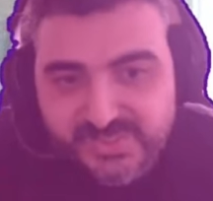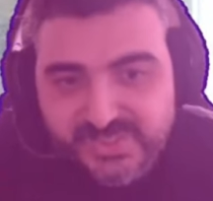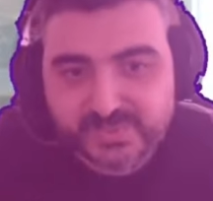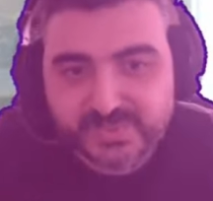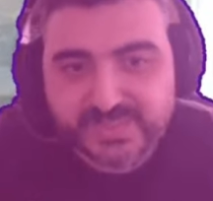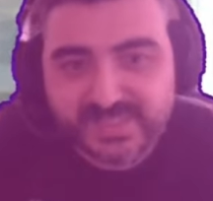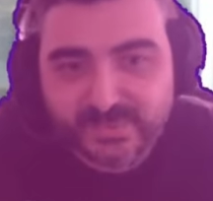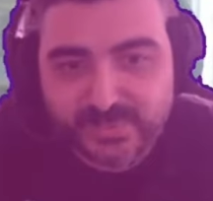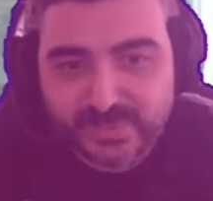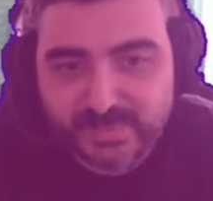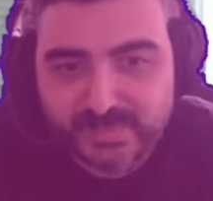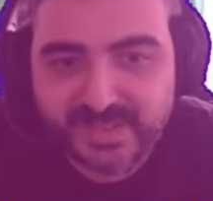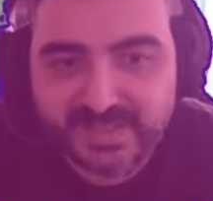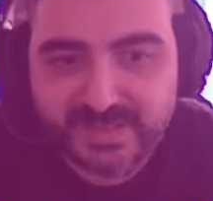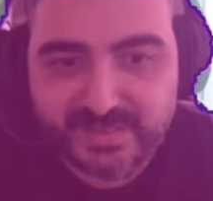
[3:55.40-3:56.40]
without a
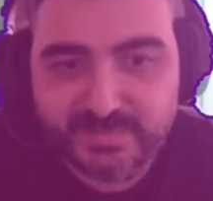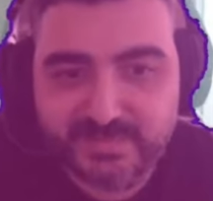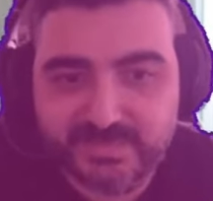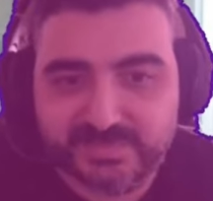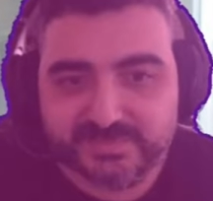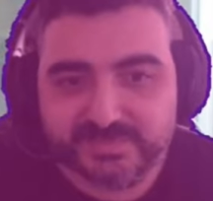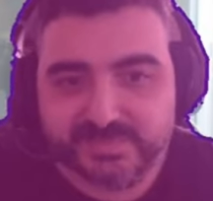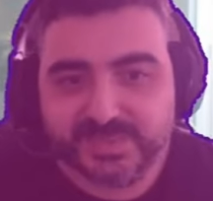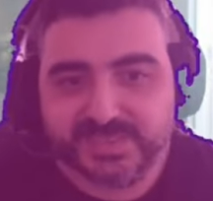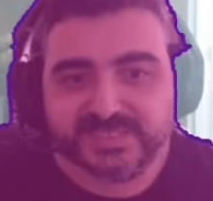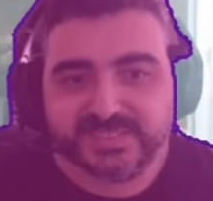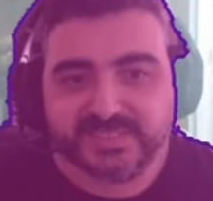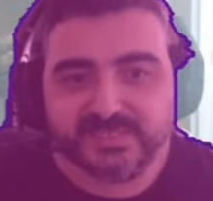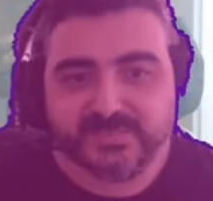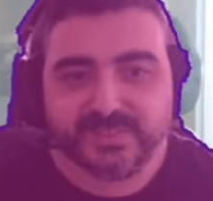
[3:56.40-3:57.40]
webcam? But I
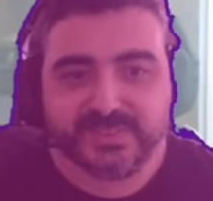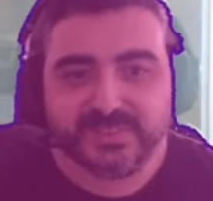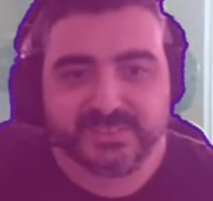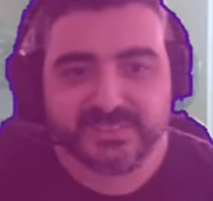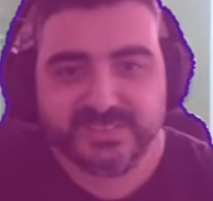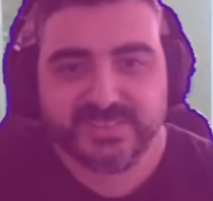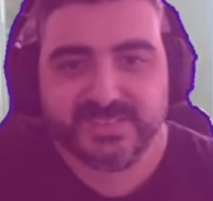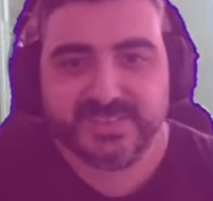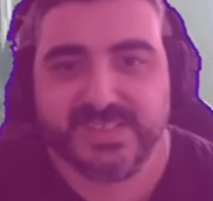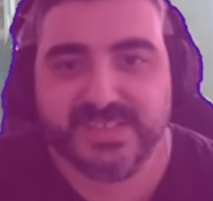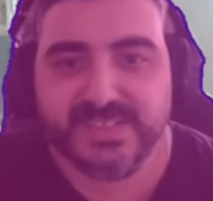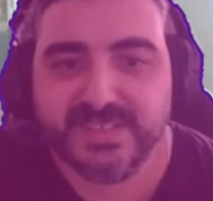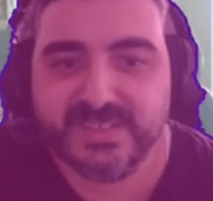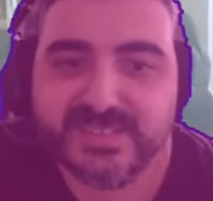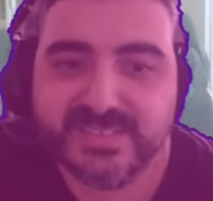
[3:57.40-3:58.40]
forgot that
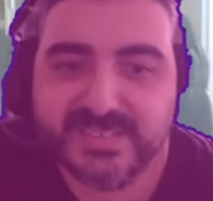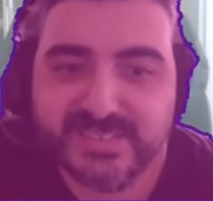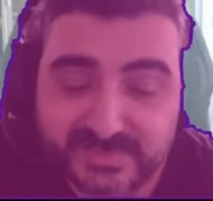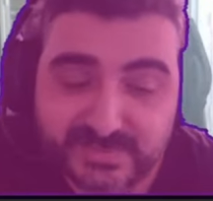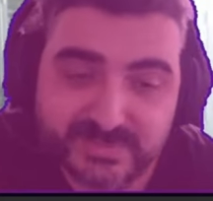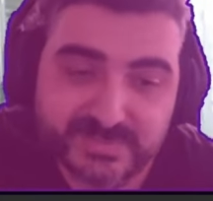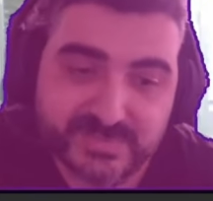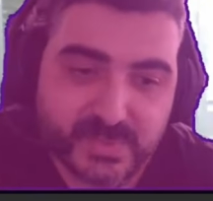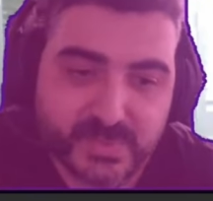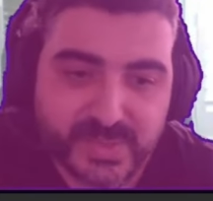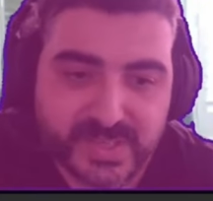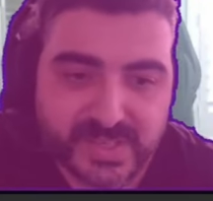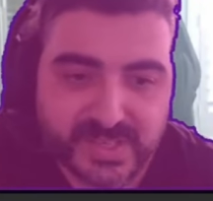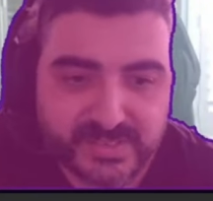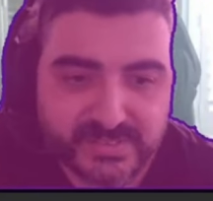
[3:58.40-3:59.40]
we have
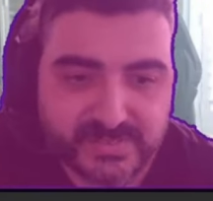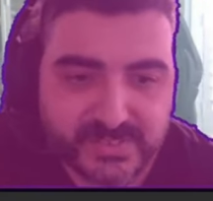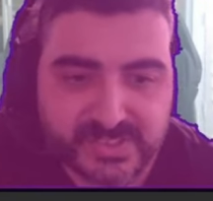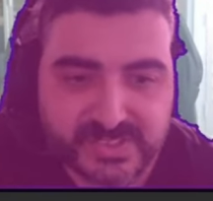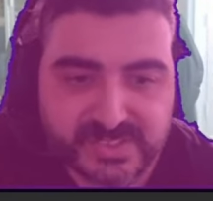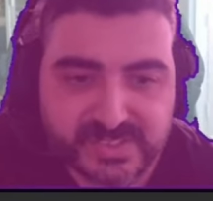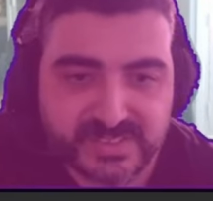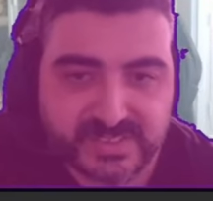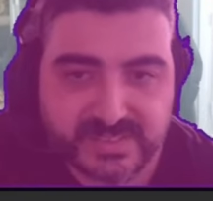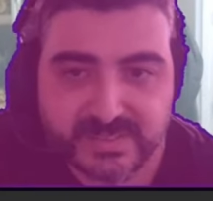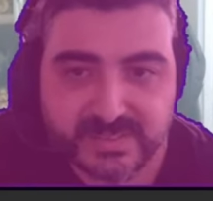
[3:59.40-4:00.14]
the vision system.